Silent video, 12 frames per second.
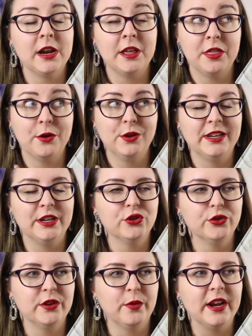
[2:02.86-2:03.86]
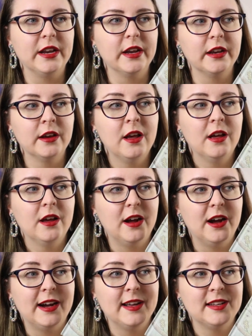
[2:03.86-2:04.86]
I thoroughly enjoyed reading it.
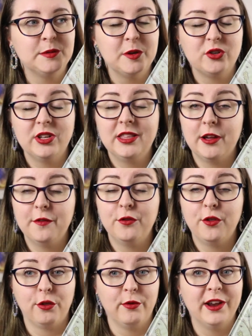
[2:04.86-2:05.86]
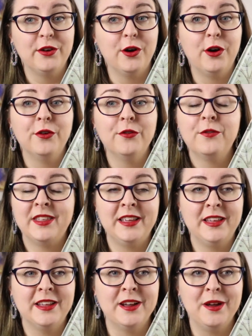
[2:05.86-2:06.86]
I especially loved the thread of
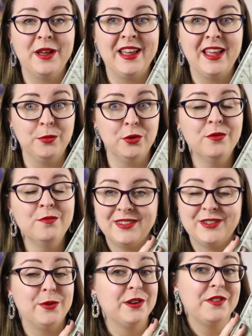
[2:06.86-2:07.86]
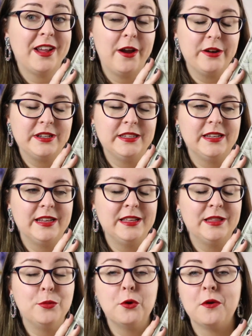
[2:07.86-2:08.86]
the emu. So one of the characters
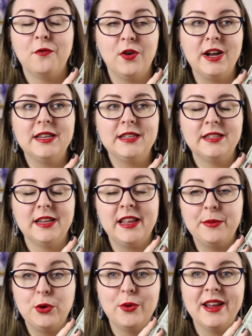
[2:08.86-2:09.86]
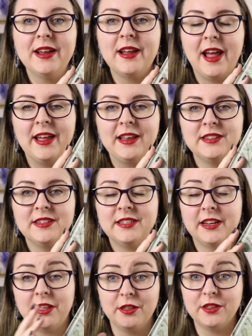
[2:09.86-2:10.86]
in the book finds an emu egg, and
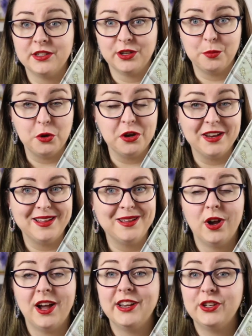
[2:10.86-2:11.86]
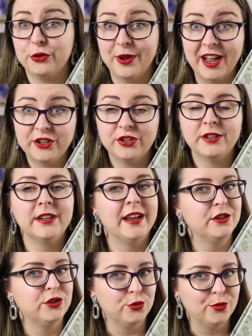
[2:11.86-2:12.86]
together this community try to hatch it
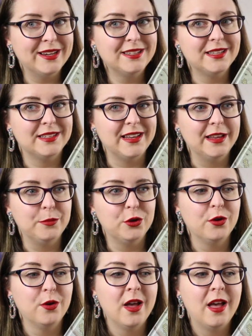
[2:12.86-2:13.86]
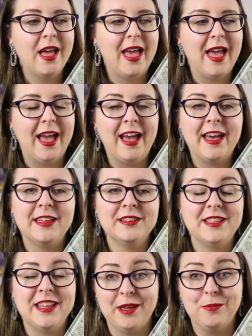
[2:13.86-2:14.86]
and to raise this emu, and
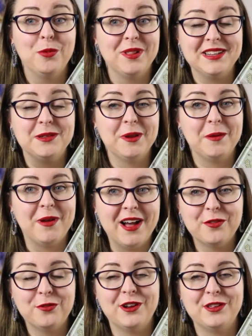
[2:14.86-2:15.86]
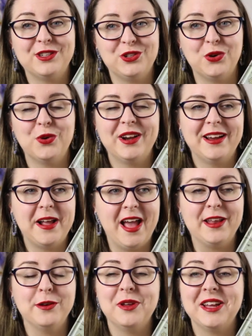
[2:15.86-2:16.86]
the emu plays a big part throughout the story,
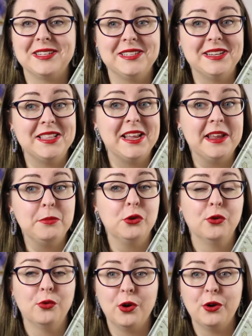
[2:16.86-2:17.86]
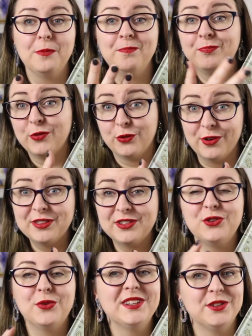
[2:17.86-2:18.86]
and we get to see the emu grow throughout the story.